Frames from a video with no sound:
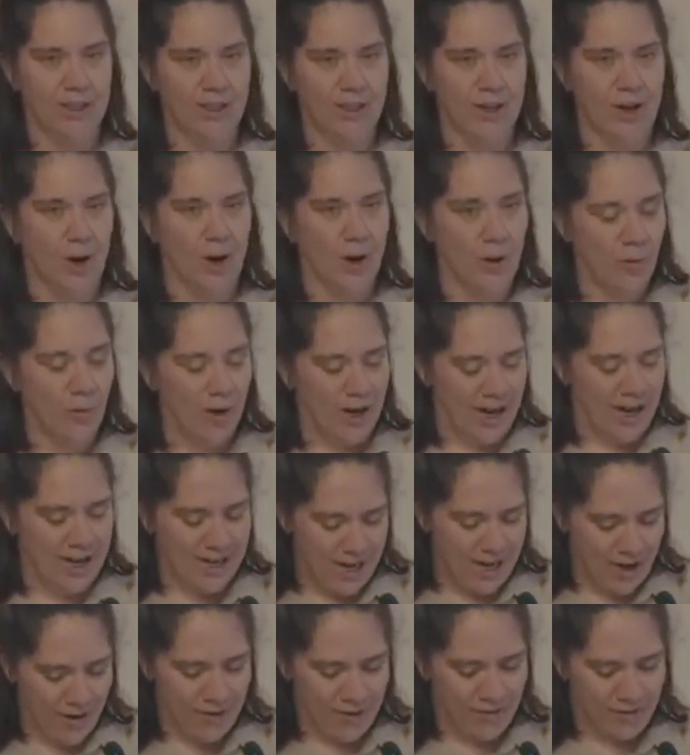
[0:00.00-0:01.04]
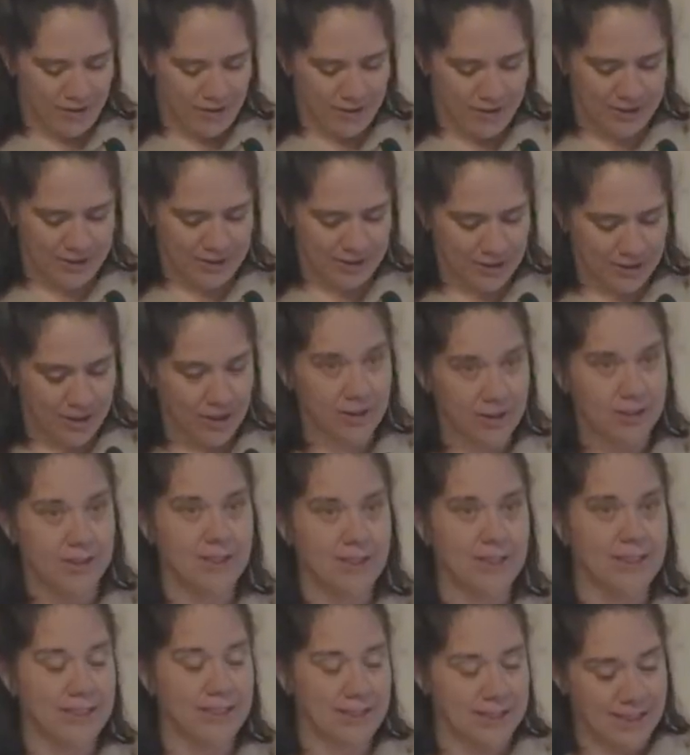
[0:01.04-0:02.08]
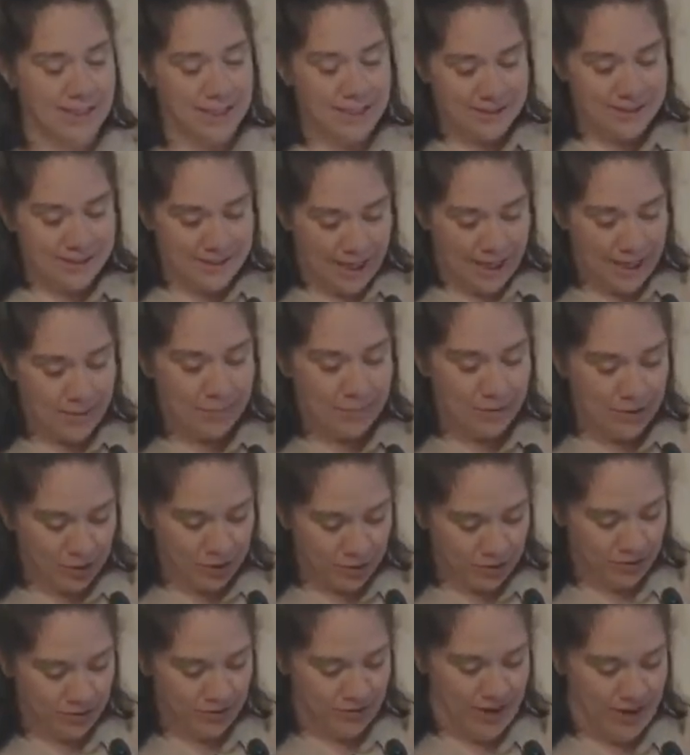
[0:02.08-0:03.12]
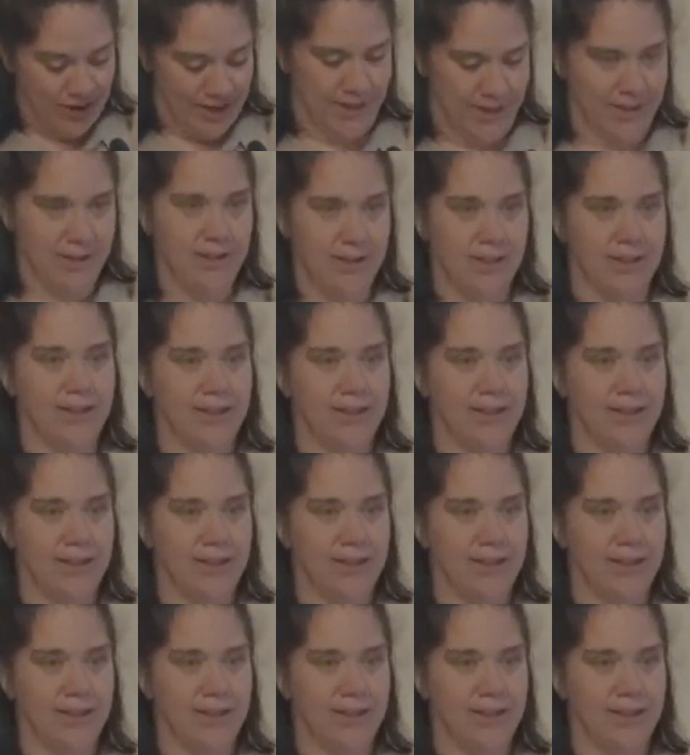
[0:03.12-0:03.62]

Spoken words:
Or what I now have learned is called type 2 fun.